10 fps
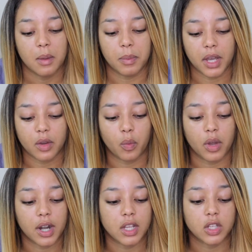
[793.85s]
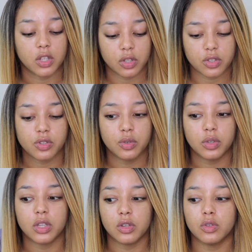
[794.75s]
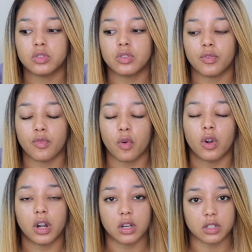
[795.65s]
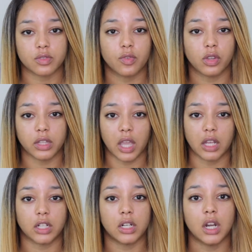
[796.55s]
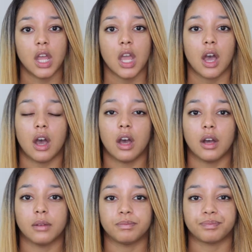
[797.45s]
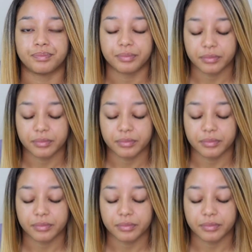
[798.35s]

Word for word: but what I do use for an exfoliator um,